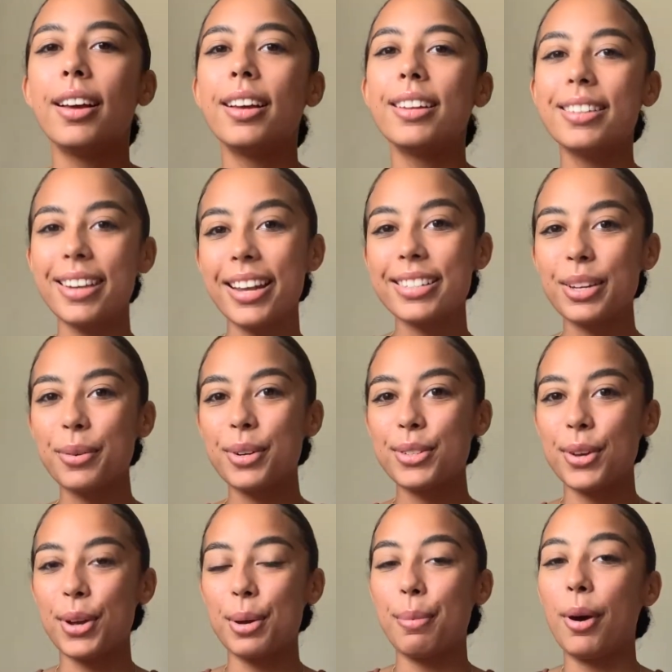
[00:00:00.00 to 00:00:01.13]
Next, I want to
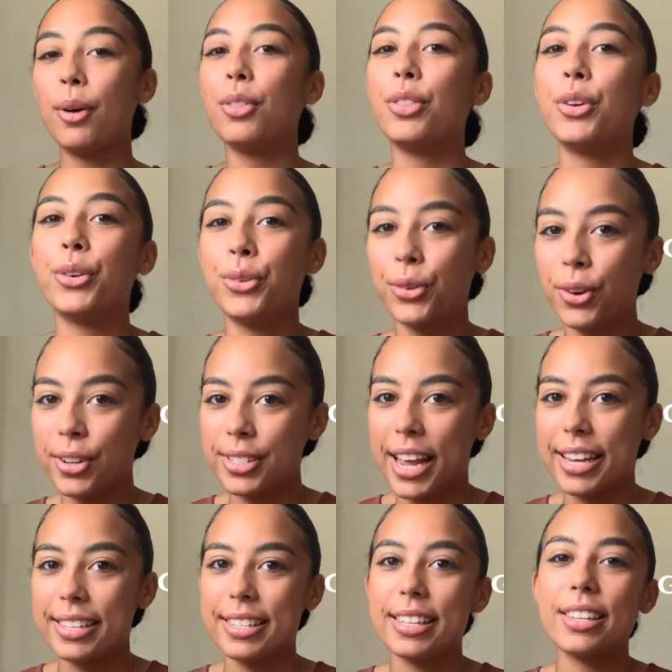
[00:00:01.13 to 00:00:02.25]
talk about the grand
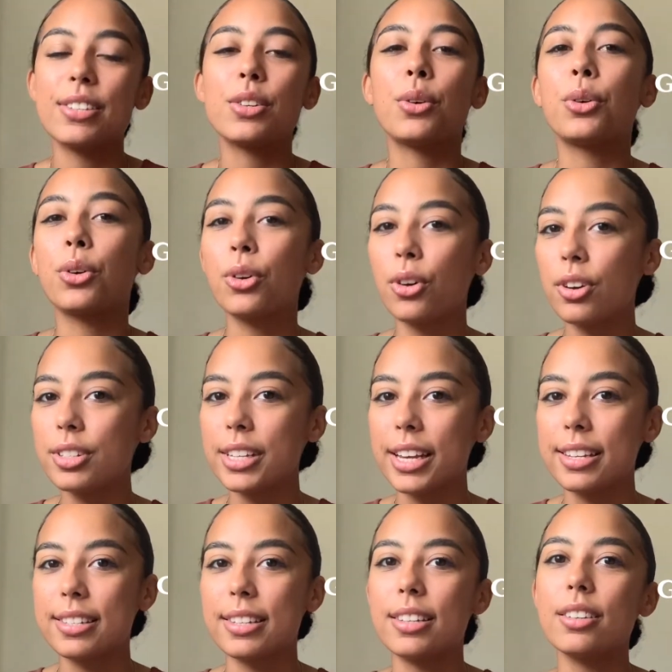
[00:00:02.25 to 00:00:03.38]
taxi. So grand
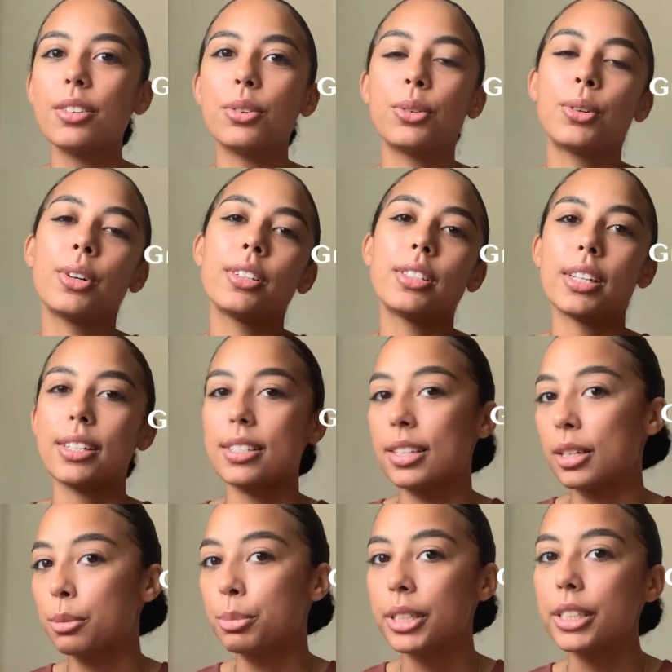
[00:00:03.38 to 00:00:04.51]
taxi or taxi
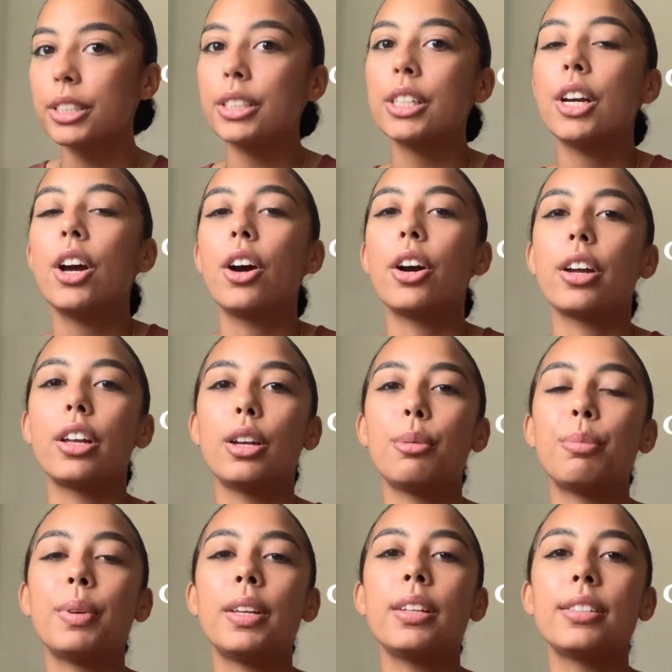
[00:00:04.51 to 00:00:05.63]
Kabeer are going to
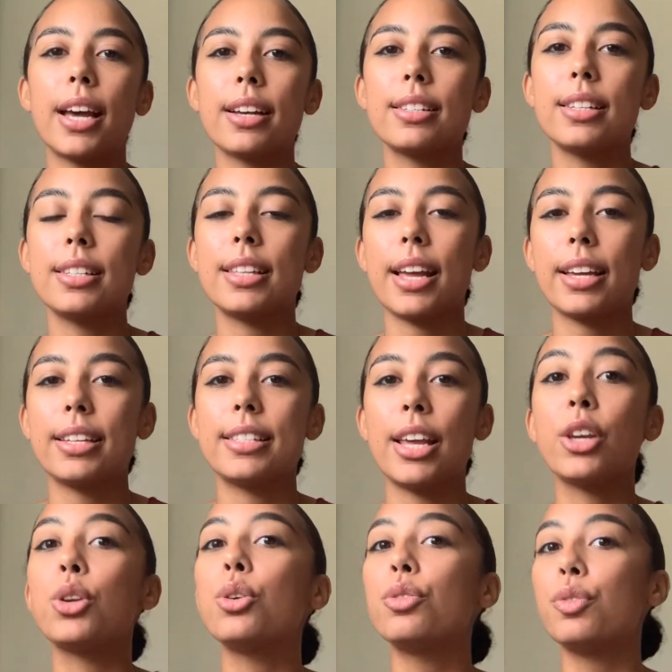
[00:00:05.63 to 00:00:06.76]
be taxis that can
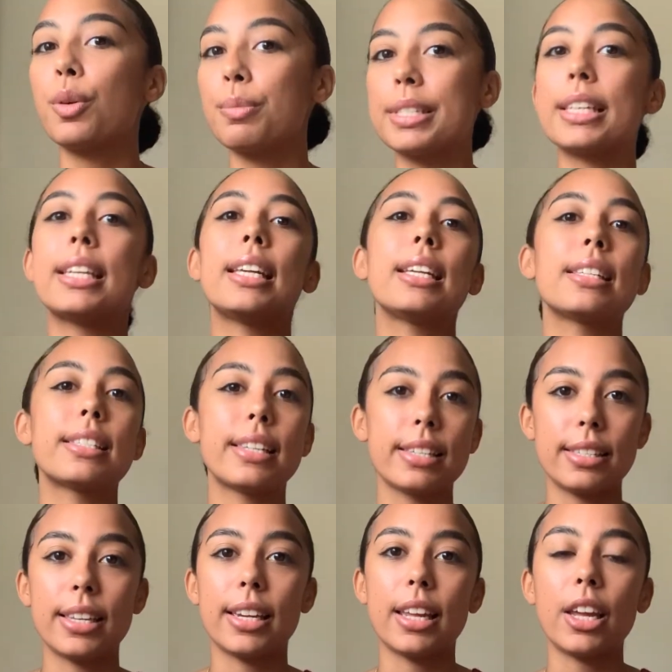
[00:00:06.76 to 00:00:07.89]
take you from city to
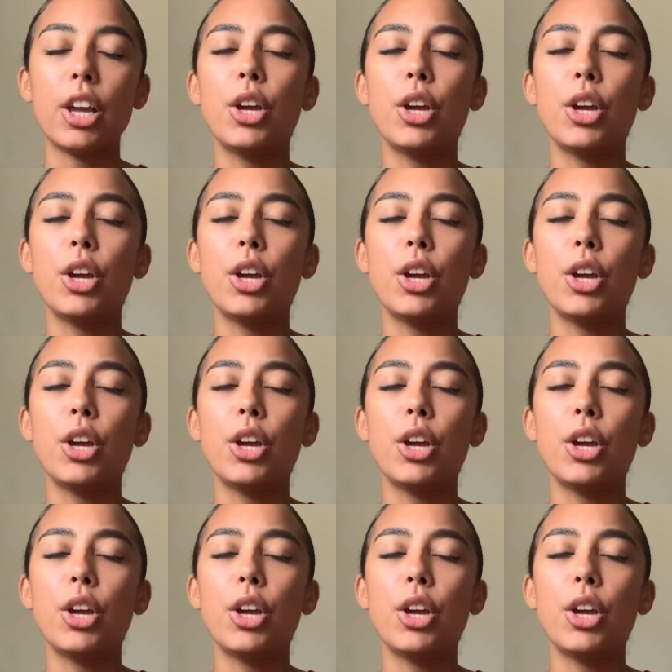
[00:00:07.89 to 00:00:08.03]
city.